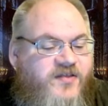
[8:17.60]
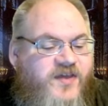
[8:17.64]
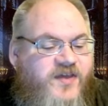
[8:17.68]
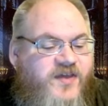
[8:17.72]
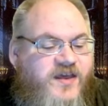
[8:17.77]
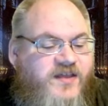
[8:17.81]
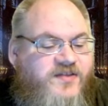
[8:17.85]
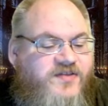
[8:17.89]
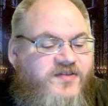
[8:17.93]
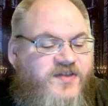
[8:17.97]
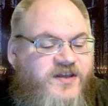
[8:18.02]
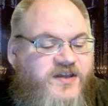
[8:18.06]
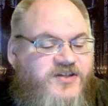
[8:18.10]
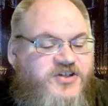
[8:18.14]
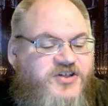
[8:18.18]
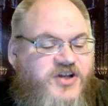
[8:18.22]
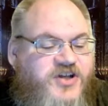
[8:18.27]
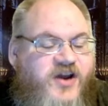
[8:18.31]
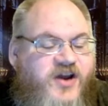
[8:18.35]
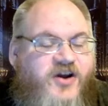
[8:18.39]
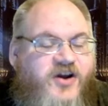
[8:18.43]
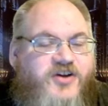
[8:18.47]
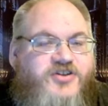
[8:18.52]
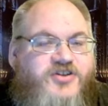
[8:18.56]
the the
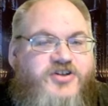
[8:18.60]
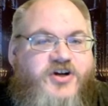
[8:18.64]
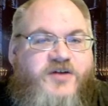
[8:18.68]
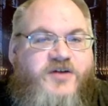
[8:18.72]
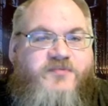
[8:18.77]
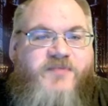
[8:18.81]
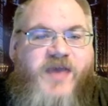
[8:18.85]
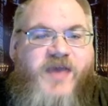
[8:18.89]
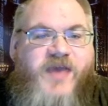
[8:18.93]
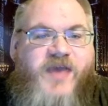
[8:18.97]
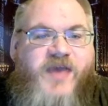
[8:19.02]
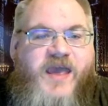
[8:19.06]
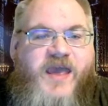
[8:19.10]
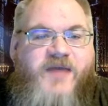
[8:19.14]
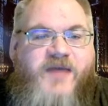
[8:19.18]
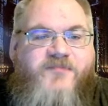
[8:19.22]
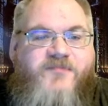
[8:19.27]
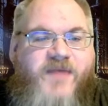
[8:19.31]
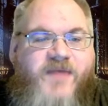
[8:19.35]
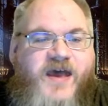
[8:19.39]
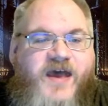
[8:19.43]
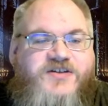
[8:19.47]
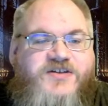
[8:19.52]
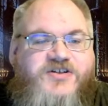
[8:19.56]
generic term game
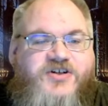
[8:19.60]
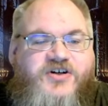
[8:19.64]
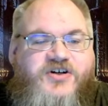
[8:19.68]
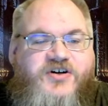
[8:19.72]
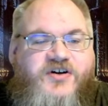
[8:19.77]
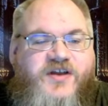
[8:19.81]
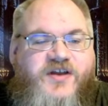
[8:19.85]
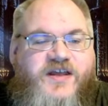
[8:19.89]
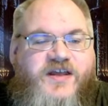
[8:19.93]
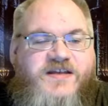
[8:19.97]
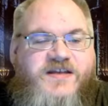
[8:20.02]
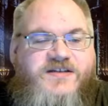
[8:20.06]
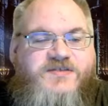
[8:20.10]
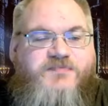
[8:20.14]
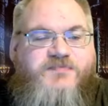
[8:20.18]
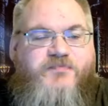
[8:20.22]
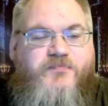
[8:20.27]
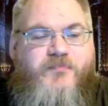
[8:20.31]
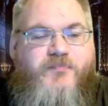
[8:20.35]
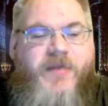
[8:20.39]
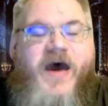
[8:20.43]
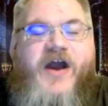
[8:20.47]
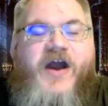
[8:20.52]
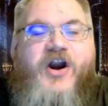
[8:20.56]
master is
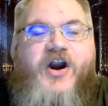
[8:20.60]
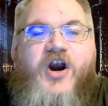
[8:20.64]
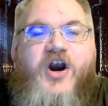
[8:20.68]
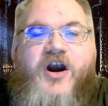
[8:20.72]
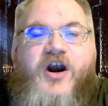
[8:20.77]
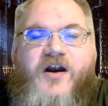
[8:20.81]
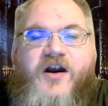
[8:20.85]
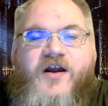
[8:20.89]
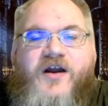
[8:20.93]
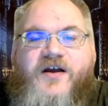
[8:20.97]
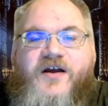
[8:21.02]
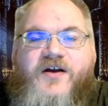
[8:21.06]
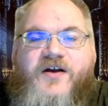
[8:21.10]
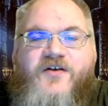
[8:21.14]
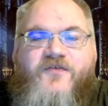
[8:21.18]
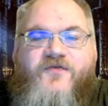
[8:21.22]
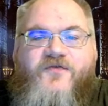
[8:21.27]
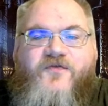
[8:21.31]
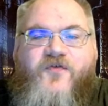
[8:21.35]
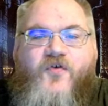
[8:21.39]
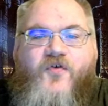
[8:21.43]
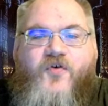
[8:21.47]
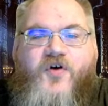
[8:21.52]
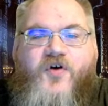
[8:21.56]
better
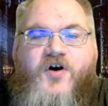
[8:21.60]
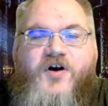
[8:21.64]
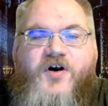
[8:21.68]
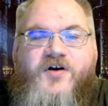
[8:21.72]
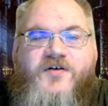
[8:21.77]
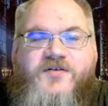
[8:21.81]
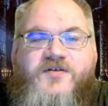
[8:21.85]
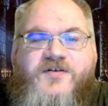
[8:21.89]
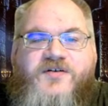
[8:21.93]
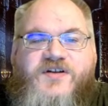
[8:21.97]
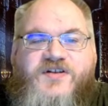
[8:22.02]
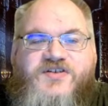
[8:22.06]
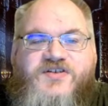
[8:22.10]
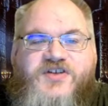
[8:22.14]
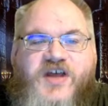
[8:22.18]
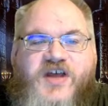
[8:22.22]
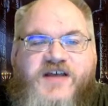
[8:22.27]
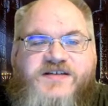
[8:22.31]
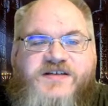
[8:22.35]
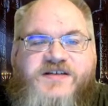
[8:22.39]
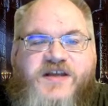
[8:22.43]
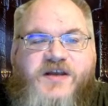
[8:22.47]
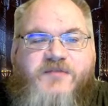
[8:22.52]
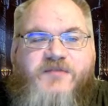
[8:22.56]
for
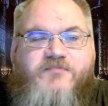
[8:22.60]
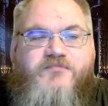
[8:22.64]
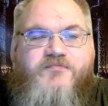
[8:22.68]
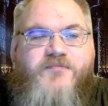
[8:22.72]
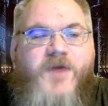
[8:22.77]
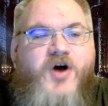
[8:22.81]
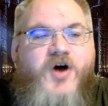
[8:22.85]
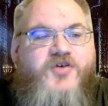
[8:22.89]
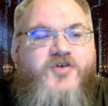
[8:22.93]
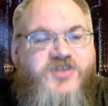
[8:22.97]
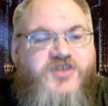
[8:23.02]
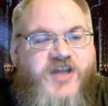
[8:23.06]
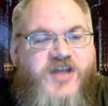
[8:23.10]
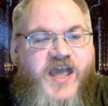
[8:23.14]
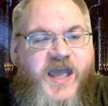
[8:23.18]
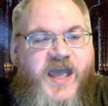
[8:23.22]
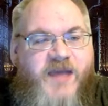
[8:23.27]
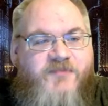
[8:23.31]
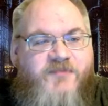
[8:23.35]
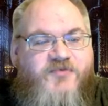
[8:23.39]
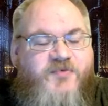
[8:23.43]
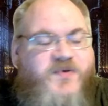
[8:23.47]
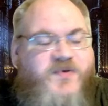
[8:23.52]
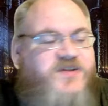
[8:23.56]
discussing most
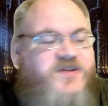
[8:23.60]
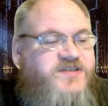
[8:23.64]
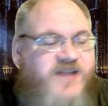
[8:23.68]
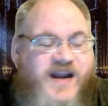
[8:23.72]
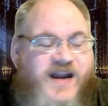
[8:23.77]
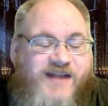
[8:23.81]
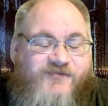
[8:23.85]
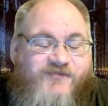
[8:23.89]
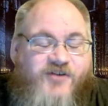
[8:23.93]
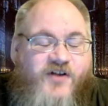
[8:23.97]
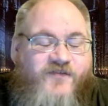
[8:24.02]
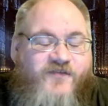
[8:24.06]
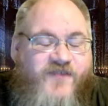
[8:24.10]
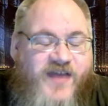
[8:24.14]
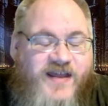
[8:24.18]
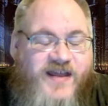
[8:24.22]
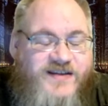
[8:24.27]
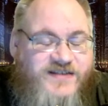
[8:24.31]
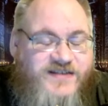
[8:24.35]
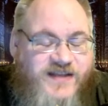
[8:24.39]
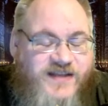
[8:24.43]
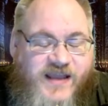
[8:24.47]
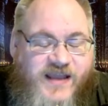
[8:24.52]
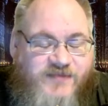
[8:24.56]
games because not even all
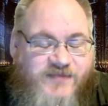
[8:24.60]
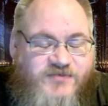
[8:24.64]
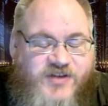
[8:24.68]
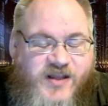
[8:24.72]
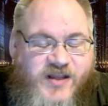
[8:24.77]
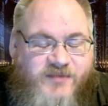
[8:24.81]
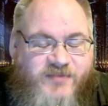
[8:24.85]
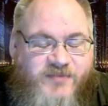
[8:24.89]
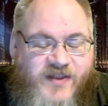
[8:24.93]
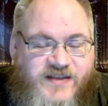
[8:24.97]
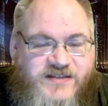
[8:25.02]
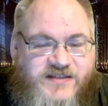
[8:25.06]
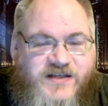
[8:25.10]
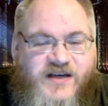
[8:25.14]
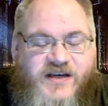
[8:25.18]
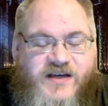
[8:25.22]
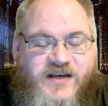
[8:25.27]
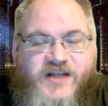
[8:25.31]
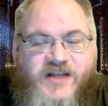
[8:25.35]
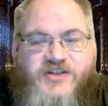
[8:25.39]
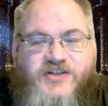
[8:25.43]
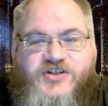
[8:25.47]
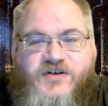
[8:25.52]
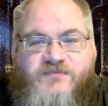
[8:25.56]
fantasy games take place in a
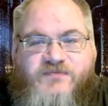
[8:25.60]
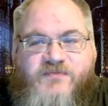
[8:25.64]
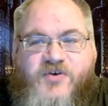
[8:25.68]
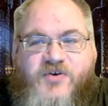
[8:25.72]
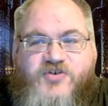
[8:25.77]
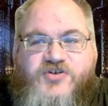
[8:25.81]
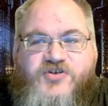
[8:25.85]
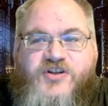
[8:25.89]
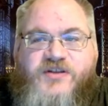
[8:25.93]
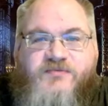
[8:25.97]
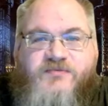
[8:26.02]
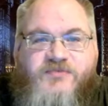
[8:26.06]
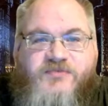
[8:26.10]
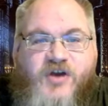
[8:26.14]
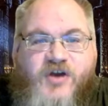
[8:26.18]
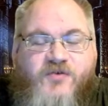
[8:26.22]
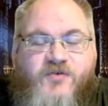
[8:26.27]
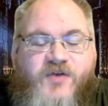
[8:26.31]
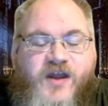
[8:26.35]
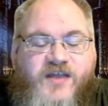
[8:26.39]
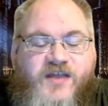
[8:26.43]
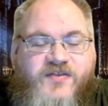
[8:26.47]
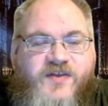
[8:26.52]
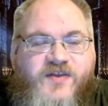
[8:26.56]
dungeon. Most of them
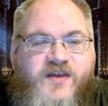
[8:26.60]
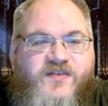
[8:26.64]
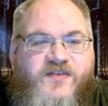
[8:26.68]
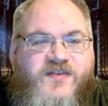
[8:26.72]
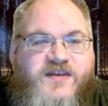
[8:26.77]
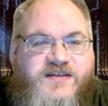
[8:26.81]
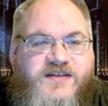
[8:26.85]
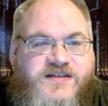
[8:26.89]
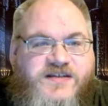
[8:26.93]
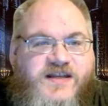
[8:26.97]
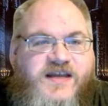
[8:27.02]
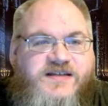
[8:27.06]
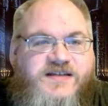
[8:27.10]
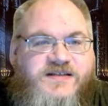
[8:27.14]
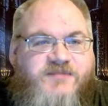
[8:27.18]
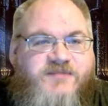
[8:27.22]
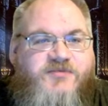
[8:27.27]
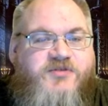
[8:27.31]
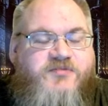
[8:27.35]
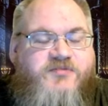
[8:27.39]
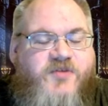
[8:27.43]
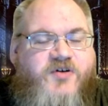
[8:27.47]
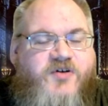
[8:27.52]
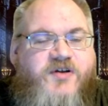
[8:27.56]
don't, I think, these days.
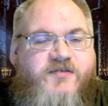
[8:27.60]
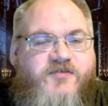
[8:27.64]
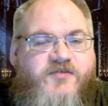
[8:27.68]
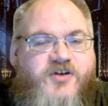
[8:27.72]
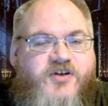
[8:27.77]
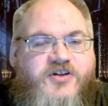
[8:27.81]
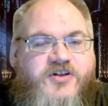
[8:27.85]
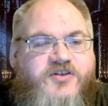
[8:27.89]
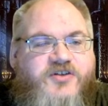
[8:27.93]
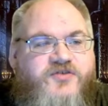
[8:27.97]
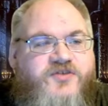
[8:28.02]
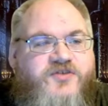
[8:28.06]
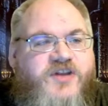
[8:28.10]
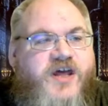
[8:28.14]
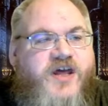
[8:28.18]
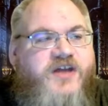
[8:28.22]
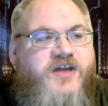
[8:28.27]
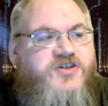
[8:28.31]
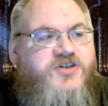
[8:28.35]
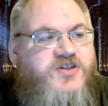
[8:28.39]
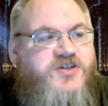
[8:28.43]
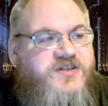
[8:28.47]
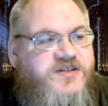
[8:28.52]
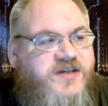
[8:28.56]
Some of them don't even include
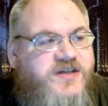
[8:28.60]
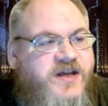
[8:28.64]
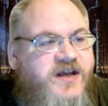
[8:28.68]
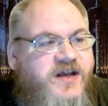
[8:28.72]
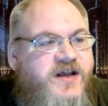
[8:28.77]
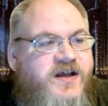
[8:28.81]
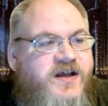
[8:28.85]
dungeons.